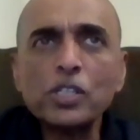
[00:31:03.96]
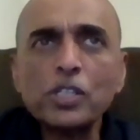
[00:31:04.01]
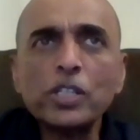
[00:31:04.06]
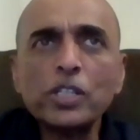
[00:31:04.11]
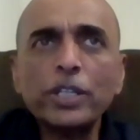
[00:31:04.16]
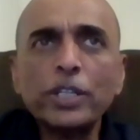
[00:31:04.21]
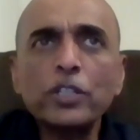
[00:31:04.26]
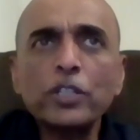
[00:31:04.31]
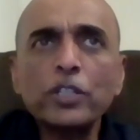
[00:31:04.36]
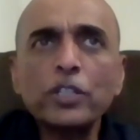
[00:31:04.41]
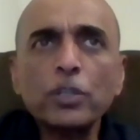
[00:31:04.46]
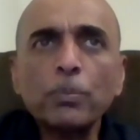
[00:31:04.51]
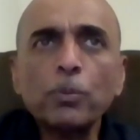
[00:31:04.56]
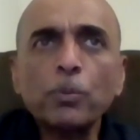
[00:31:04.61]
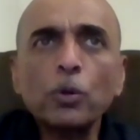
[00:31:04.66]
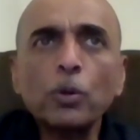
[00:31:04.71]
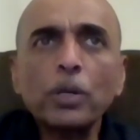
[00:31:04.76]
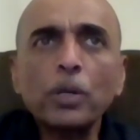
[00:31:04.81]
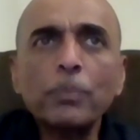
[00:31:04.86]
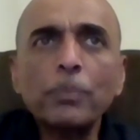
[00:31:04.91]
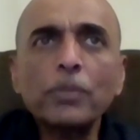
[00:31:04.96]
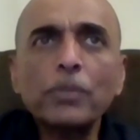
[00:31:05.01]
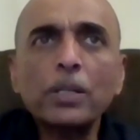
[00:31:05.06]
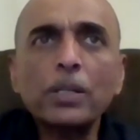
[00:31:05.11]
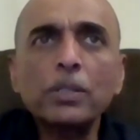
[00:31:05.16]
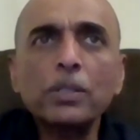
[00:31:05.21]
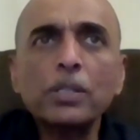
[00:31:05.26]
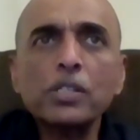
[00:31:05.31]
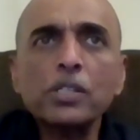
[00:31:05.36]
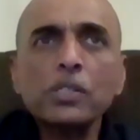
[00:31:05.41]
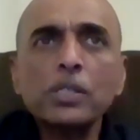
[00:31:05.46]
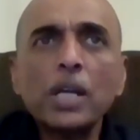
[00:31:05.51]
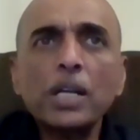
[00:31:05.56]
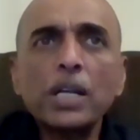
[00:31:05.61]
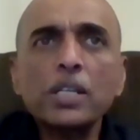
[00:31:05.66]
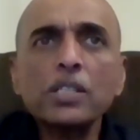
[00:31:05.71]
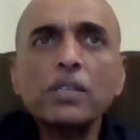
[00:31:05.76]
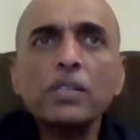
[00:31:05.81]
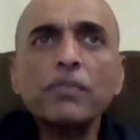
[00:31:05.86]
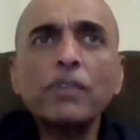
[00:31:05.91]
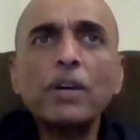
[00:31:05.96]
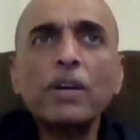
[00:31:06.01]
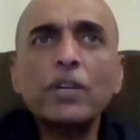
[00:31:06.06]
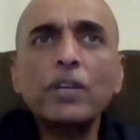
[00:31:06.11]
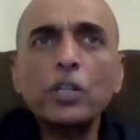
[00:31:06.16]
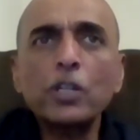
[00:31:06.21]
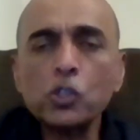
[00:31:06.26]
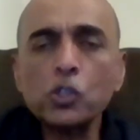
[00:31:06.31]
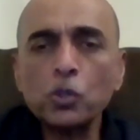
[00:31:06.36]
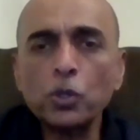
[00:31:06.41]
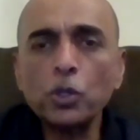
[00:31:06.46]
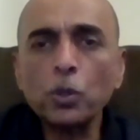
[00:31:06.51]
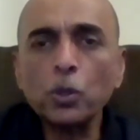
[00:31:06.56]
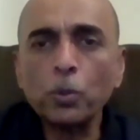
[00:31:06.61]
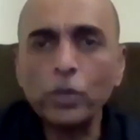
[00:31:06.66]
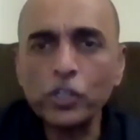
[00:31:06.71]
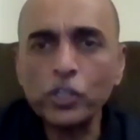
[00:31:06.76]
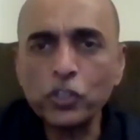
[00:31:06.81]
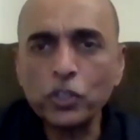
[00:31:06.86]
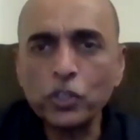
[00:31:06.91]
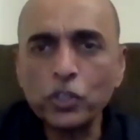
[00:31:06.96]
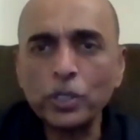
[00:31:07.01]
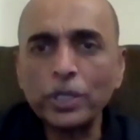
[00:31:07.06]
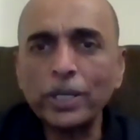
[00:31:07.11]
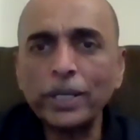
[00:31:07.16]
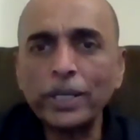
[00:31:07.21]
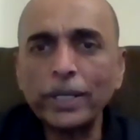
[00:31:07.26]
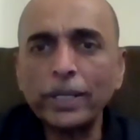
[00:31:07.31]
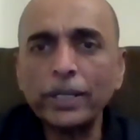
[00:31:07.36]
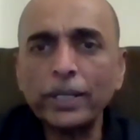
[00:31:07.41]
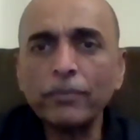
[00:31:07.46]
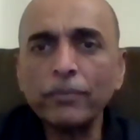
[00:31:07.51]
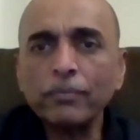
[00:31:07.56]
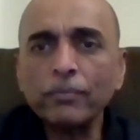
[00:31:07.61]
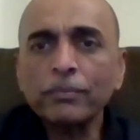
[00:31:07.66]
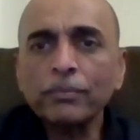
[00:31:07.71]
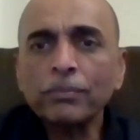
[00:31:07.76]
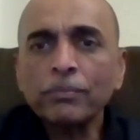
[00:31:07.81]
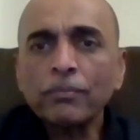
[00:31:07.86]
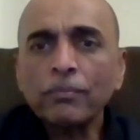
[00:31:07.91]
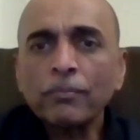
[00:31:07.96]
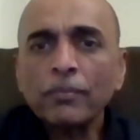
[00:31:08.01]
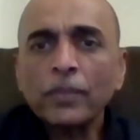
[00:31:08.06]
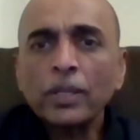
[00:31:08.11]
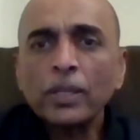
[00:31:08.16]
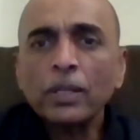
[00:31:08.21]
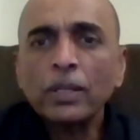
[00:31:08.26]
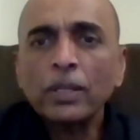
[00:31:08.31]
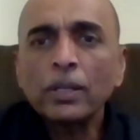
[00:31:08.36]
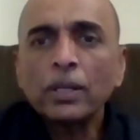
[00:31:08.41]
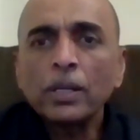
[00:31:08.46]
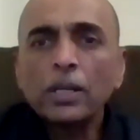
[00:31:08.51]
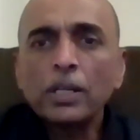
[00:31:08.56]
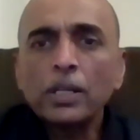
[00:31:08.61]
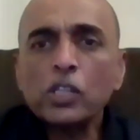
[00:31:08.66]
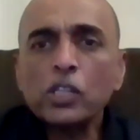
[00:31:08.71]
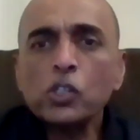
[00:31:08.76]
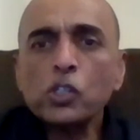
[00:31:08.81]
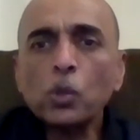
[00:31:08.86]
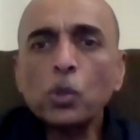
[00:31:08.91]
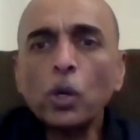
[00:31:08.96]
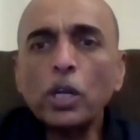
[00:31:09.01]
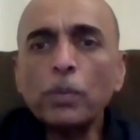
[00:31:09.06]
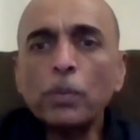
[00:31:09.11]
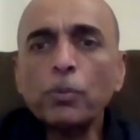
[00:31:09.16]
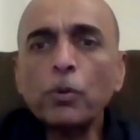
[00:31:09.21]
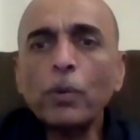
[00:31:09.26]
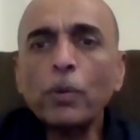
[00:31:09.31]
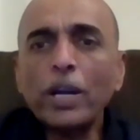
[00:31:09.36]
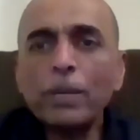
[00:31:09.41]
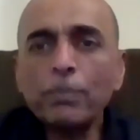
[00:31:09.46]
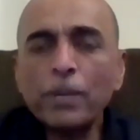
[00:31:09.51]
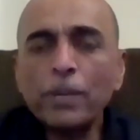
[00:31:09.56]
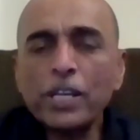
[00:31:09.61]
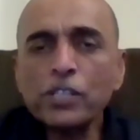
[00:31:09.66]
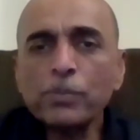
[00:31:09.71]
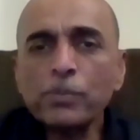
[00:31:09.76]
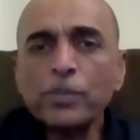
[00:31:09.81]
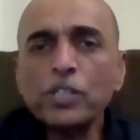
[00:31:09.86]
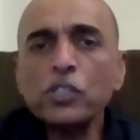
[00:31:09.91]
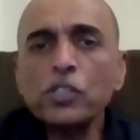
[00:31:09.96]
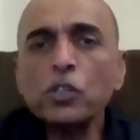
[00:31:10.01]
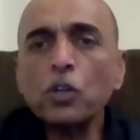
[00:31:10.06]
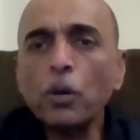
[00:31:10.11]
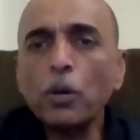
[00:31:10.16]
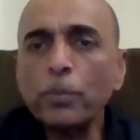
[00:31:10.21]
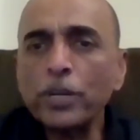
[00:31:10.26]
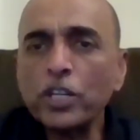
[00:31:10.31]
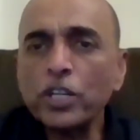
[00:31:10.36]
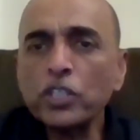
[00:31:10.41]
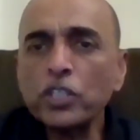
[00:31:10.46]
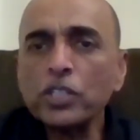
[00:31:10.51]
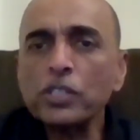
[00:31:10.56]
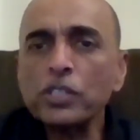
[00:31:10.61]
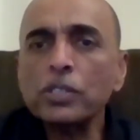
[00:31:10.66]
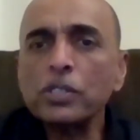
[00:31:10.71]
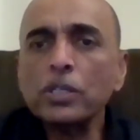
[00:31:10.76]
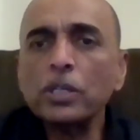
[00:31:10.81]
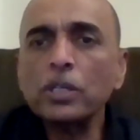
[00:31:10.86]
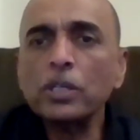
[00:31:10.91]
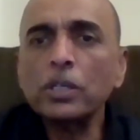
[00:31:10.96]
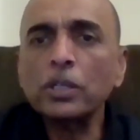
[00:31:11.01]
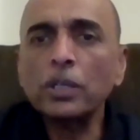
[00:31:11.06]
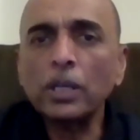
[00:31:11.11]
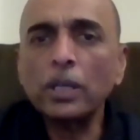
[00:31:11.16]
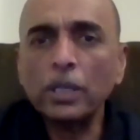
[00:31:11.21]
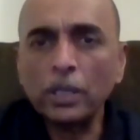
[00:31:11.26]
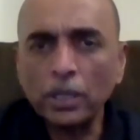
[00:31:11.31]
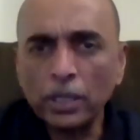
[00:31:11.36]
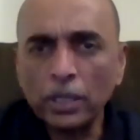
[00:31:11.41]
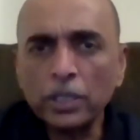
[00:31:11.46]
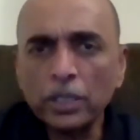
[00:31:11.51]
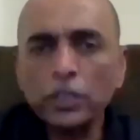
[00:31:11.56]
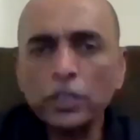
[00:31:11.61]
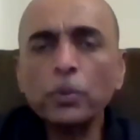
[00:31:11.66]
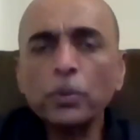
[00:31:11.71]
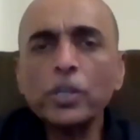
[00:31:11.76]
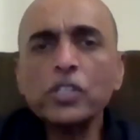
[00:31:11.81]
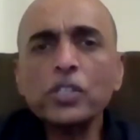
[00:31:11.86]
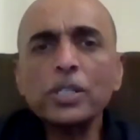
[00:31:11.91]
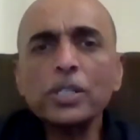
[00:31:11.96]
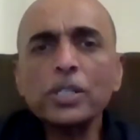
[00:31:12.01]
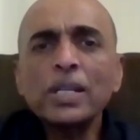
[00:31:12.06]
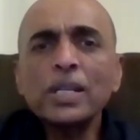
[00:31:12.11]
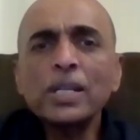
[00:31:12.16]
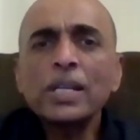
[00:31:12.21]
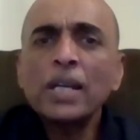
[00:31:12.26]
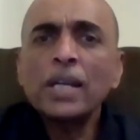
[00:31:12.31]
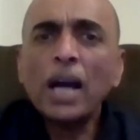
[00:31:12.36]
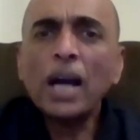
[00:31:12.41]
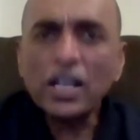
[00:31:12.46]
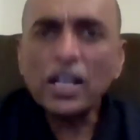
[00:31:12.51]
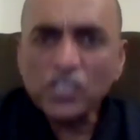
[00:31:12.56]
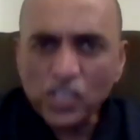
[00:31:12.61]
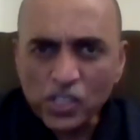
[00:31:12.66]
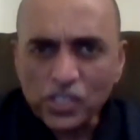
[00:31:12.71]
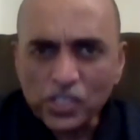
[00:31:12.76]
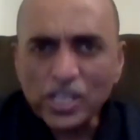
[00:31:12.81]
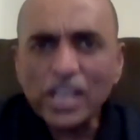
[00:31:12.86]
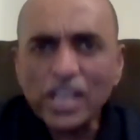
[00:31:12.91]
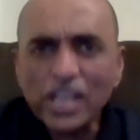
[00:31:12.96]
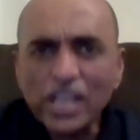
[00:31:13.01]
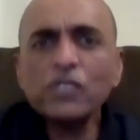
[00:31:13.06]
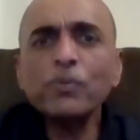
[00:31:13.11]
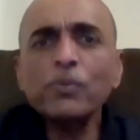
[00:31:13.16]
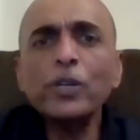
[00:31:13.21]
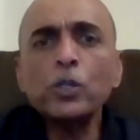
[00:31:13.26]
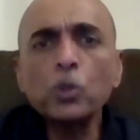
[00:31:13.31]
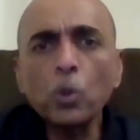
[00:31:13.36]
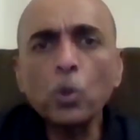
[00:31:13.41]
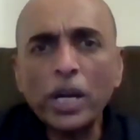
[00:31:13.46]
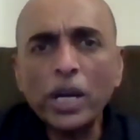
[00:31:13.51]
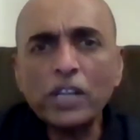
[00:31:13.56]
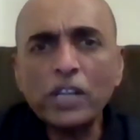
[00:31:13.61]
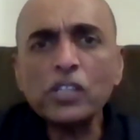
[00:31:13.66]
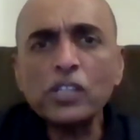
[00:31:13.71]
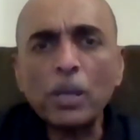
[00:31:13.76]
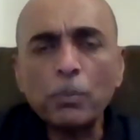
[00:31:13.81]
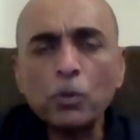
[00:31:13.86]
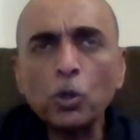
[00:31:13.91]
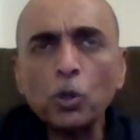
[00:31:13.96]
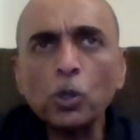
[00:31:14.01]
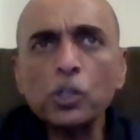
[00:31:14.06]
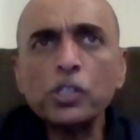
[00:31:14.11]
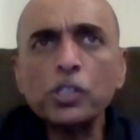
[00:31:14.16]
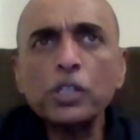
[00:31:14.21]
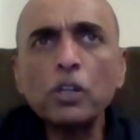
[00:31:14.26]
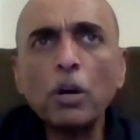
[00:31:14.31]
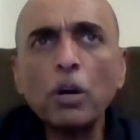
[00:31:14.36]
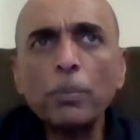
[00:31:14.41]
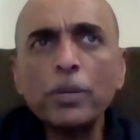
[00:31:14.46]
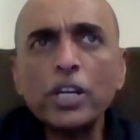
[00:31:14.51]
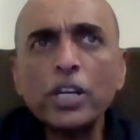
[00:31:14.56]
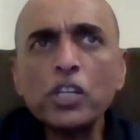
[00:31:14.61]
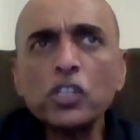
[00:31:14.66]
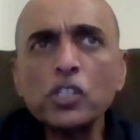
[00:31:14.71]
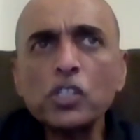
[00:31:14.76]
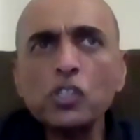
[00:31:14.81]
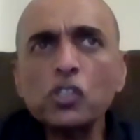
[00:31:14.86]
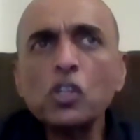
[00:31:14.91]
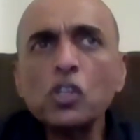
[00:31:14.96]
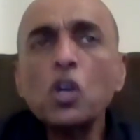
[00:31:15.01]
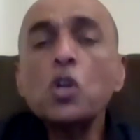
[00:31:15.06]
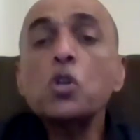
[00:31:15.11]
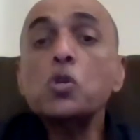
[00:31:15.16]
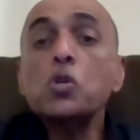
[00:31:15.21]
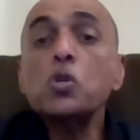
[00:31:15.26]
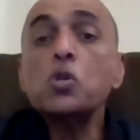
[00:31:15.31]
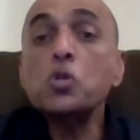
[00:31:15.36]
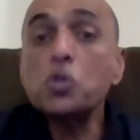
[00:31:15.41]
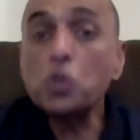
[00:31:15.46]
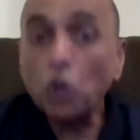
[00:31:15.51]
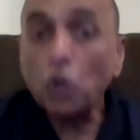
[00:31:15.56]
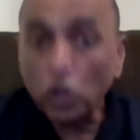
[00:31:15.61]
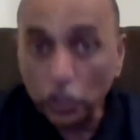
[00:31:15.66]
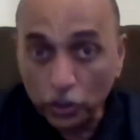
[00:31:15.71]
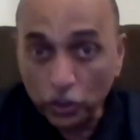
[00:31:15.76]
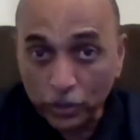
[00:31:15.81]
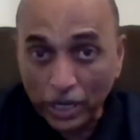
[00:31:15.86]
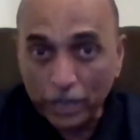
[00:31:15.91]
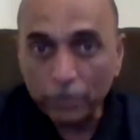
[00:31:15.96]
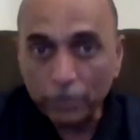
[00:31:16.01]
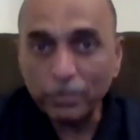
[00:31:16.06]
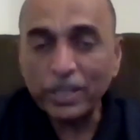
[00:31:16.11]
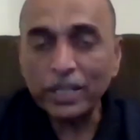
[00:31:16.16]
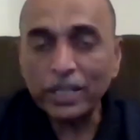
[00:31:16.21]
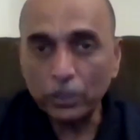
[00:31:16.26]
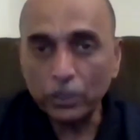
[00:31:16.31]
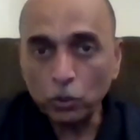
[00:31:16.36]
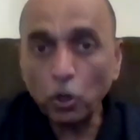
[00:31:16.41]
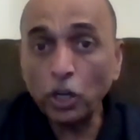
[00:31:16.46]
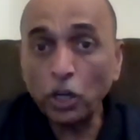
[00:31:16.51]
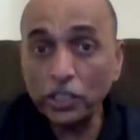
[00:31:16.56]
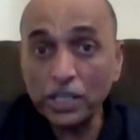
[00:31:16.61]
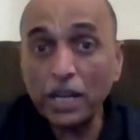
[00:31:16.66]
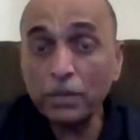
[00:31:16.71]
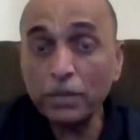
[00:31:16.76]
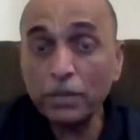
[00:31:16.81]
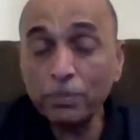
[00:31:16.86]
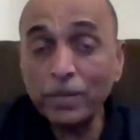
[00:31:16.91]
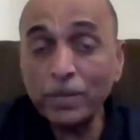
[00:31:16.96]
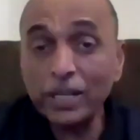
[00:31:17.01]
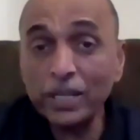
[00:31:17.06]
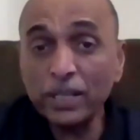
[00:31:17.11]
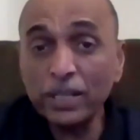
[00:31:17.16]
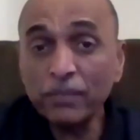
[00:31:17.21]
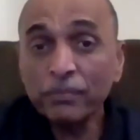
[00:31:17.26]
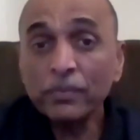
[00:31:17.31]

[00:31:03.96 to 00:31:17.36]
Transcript: leadership program. That is if I've understood your question correctly. Does soil provide placements in operations? And another question. Answer is yes, we do get some roles in operations, not that many. Not that many.